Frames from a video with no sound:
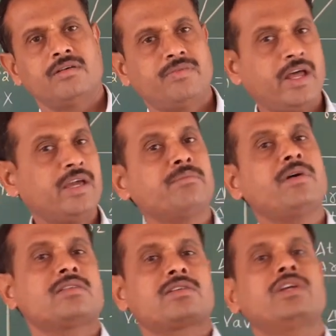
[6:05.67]
flying
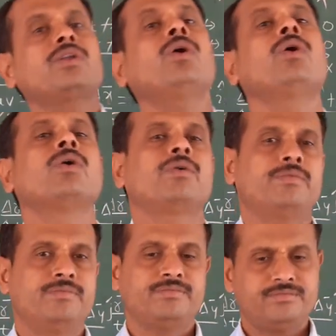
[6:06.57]
mosquito,
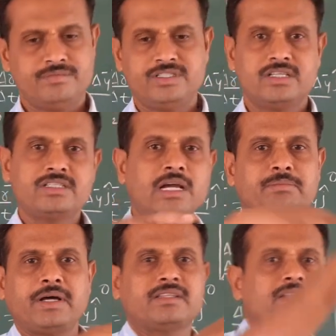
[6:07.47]

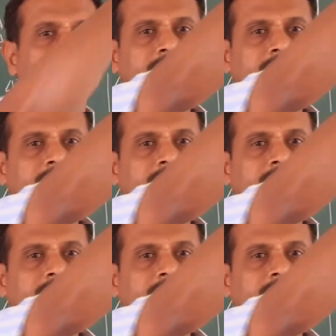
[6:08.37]
zigzag pattern